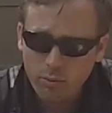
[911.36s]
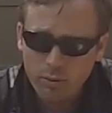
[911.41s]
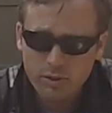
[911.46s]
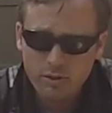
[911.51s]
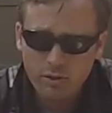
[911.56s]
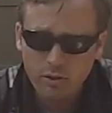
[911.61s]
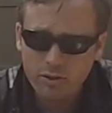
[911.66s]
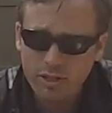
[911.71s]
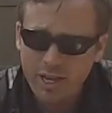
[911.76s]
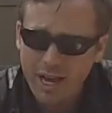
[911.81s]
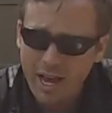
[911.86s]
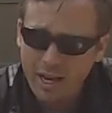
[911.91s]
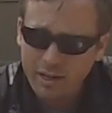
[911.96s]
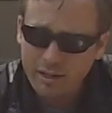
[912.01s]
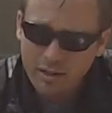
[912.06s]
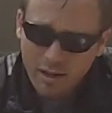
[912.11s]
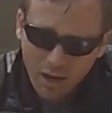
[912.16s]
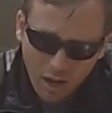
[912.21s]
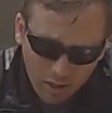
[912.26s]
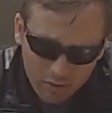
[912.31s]
we start to
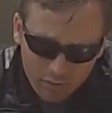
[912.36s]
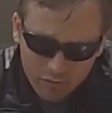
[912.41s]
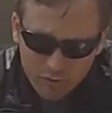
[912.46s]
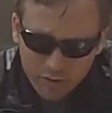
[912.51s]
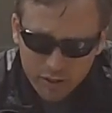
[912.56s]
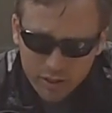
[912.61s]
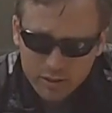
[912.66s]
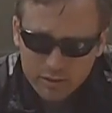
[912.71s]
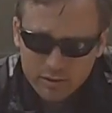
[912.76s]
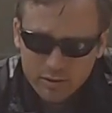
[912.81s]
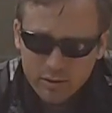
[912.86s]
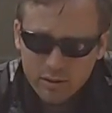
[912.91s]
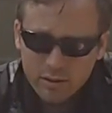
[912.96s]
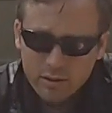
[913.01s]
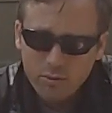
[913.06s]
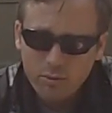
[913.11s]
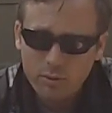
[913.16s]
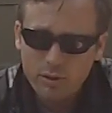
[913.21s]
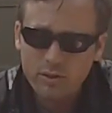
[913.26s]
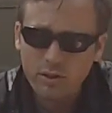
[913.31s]
add conflict,
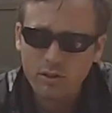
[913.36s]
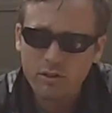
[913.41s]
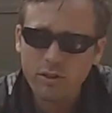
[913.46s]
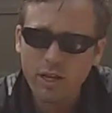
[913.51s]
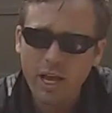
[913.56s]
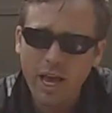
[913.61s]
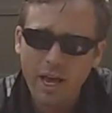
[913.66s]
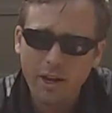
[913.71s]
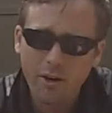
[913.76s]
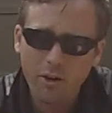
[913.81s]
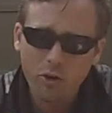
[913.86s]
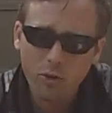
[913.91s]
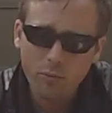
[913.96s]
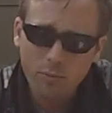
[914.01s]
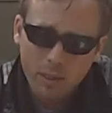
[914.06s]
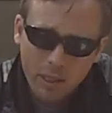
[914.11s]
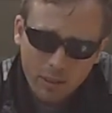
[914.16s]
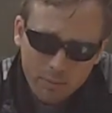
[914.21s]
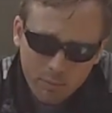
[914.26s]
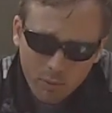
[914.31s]
we start to add other
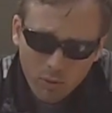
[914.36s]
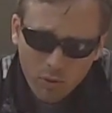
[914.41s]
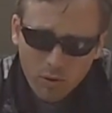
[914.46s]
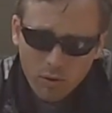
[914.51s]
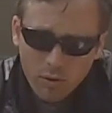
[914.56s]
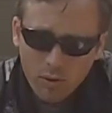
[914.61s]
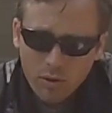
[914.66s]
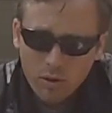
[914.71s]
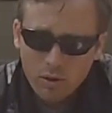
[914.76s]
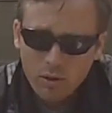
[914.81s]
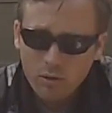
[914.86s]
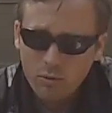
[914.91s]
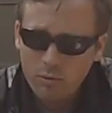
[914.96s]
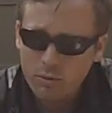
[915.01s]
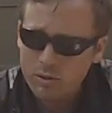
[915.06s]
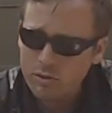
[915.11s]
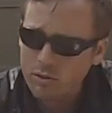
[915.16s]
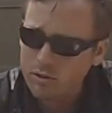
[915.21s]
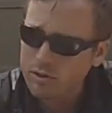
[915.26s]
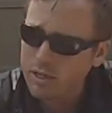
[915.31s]
people,
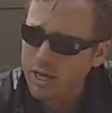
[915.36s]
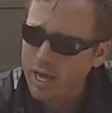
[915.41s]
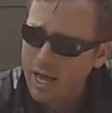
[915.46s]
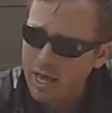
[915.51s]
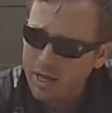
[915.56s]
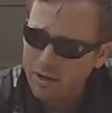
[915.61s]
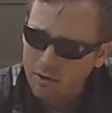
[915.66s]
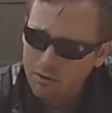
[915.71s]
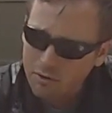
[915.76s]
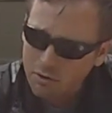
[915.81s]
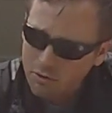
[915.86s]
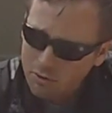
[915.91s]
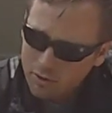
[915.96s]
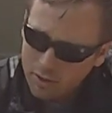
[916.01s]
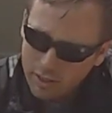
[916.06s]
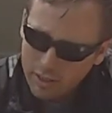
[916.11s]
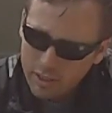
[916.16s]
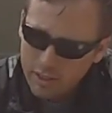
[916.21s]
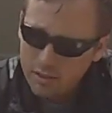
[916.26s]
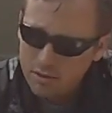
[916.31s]
we start to add other
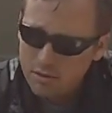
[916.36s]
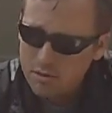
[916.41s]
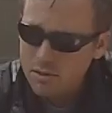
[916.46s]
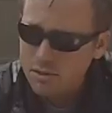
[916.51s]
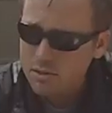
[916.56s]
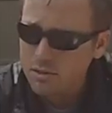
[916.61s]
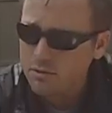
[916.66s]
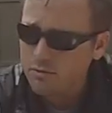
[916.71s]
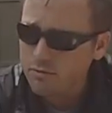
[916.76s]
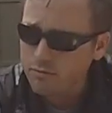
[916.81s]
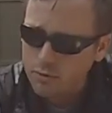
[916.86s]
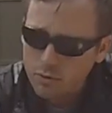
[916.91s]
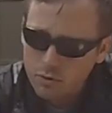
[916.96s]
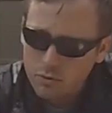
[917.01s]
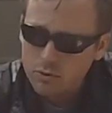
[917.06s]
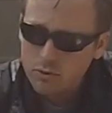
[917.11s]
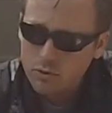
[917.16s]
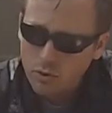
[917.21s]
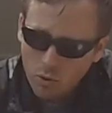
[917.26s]
things, food,